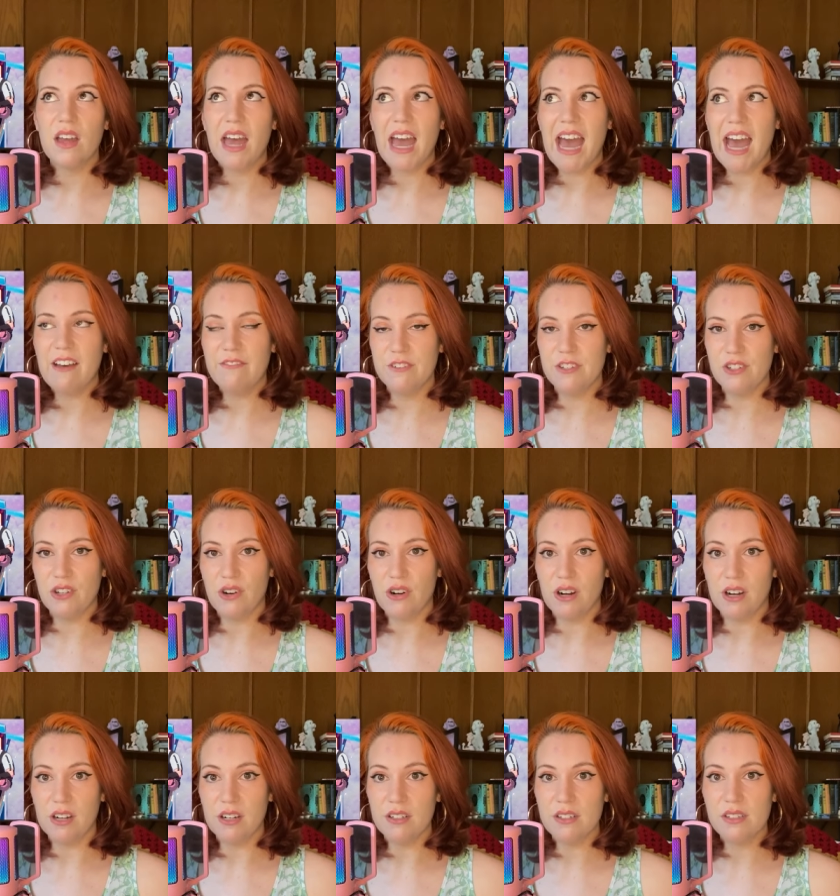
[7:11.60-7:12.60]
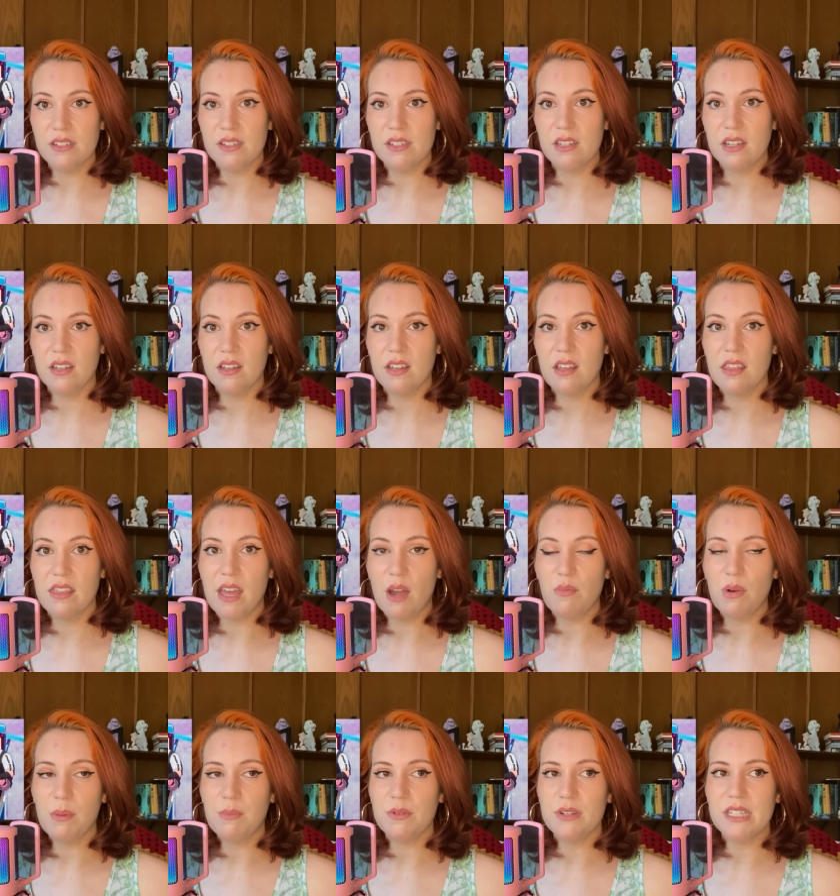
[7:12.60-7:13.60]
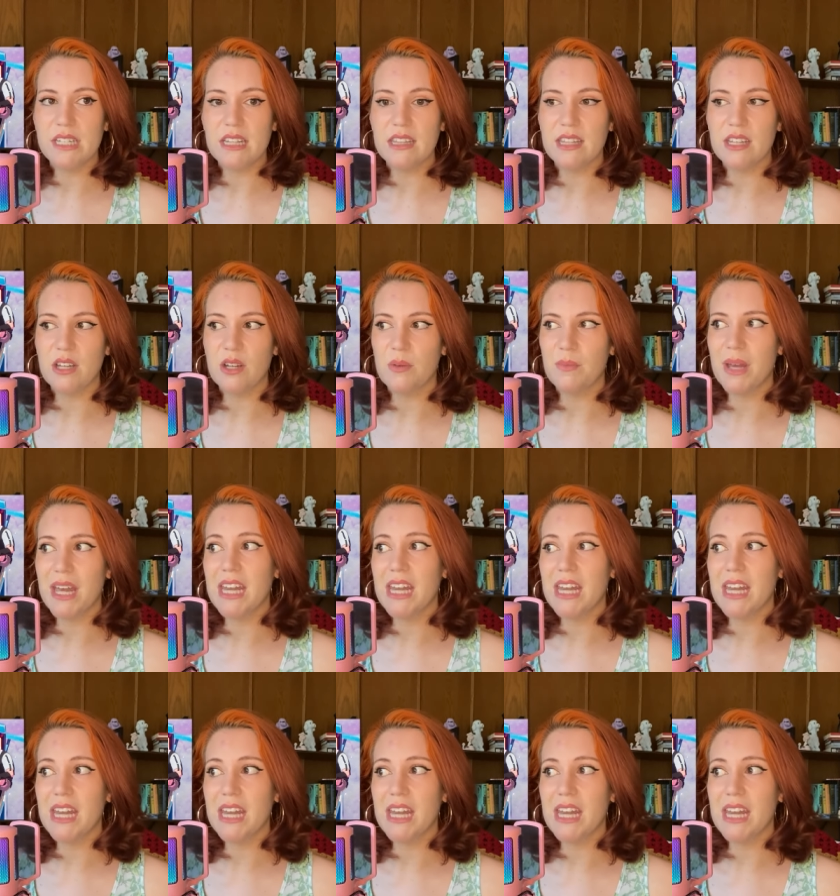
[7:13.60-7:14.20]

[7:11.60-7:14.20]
avatars that represent them,